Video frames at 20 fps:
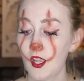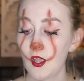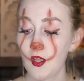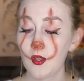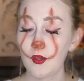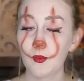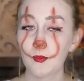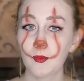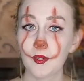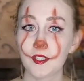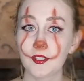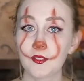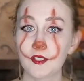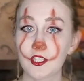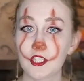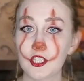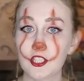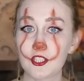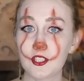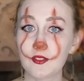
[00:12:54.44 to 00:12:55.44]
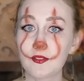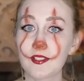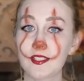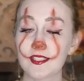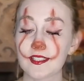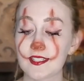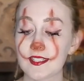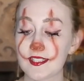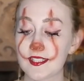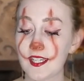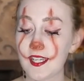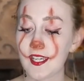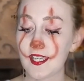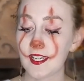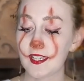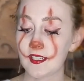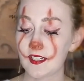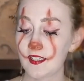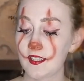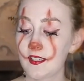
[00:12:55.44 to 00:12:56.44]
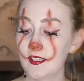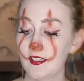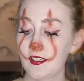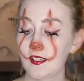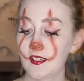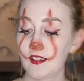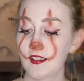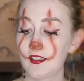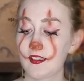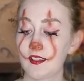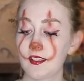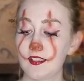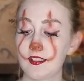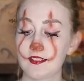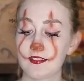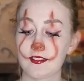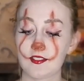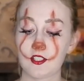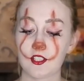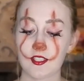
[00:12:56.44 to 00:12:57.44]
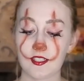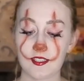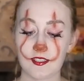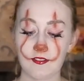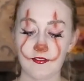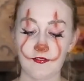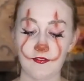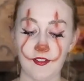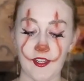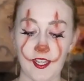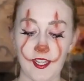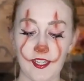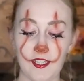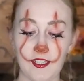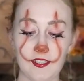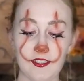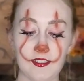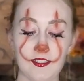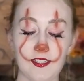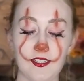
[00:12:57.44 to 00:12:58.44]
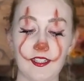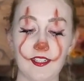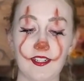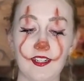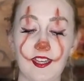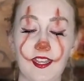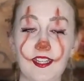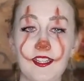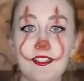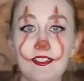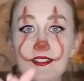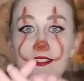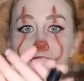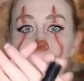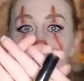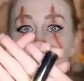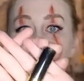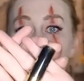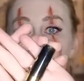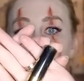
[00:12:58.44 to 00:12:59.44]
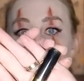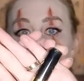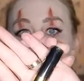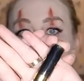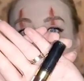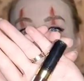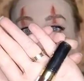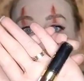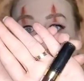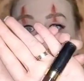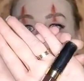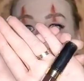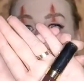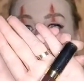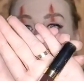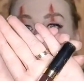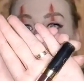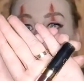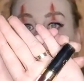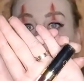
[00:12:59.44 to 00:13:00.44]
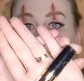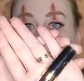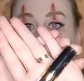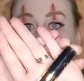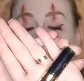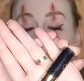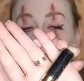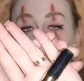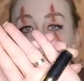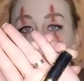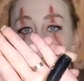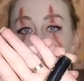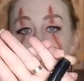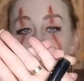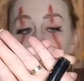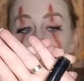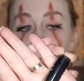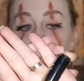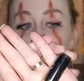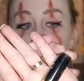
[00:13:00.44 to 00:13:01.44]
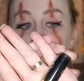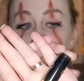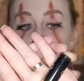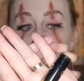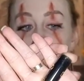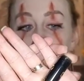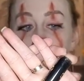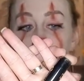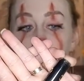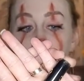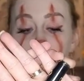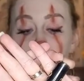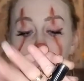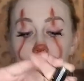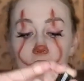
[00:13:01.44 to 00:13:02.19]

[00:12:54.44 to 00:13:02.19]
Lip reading: what you can do instead is just find a nice cheap liquid lipstick